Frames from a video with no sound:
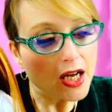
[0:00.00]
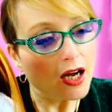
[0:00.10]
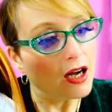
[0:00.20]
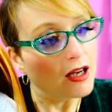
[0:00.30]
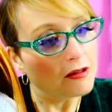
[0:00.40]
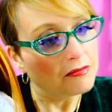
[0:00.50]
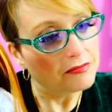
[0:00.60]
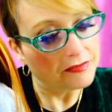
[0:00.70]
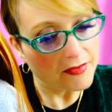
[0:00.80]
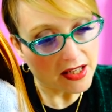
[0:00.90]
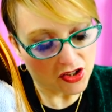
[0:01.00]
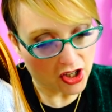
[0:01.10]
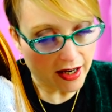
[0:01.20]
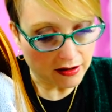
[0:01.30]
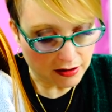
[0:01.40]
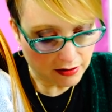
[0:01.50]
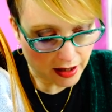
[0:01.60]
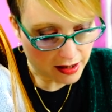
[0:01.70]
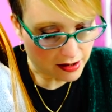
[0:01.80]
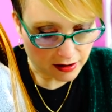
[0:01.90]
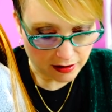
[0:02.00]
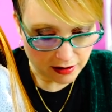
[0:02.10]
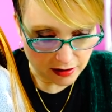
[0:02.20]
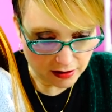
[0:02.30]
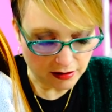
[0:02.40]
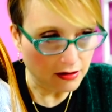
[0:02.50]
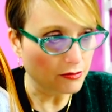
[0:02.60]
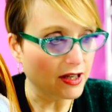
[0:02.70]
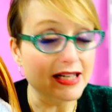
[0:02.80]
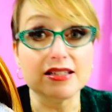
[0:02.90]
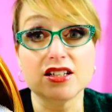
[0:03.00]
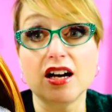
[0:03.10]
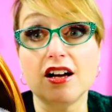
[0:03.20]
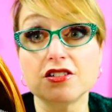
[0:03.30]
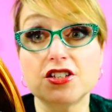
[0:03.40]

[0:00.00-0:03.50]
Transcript: um, as a child, not as a, well, as a doll